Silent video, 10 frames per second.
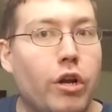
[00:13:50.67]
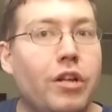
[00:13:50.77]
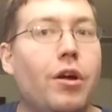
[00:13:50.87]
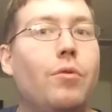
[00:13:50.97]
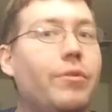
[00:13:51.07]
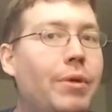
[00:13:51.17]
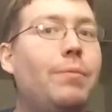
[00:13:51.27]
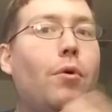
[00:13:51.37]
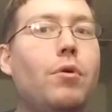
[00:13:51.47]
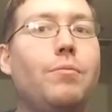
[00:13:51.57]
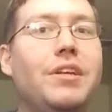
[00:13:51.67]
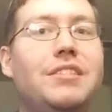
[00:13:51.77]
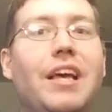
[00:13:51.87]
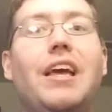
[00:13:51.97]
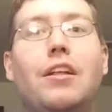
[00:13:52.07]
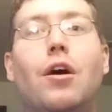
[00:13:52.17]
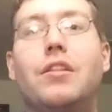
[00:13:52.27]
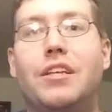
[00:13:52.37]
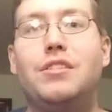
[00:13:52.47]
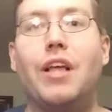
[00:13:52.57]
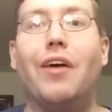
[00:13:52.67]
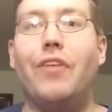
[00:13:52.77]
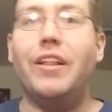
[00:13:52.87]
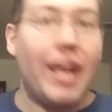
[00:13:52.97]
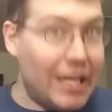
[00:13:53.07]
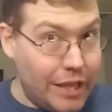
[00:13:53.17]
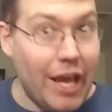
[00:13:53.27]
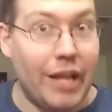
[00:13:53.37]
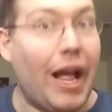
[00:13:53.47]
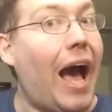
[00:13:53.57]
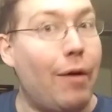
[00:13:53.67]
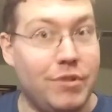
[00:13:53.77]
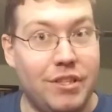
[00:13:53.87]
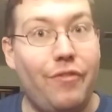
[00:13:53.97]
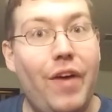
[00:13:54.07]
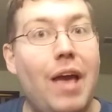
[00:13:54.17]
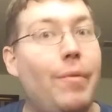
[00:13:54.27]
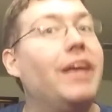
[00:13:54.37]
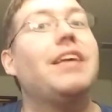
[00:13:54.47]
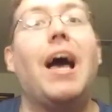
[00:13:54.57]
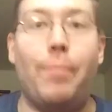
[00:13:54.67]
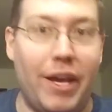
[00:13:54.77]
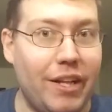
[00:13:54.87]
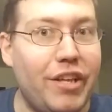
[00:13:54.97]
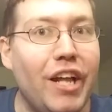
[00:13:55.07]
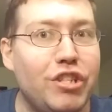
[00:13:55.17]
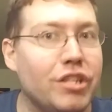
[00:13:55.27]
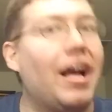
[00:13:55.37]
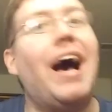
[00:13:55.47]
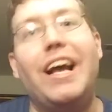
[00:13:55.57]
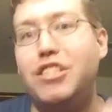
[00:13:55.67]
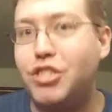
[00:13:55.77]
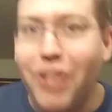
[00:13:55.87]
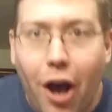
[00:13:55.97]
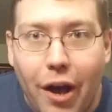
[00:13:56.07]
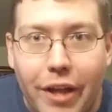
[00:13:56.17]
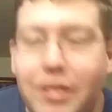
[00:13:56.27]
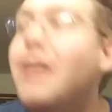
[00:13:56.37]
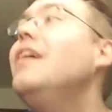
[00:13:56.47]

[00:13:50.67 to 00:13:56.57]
You know, people would be saying all this stuff. And they did. I was in the fan base. I paid attention. I saw it.